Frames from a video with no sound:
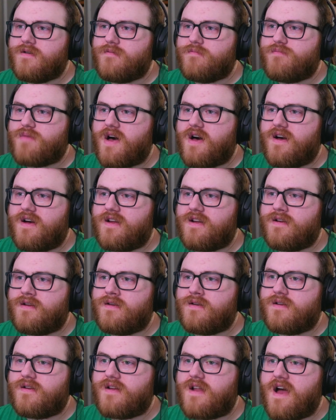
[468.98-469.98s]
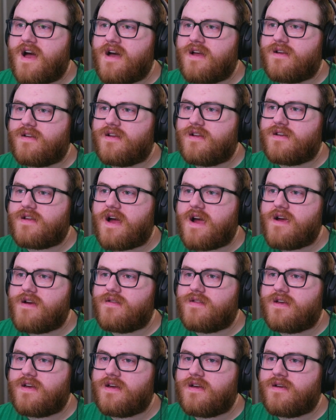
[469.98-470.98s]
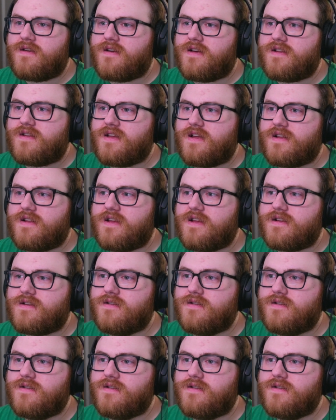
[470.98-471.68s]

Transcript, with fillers: Pun not entirely intended.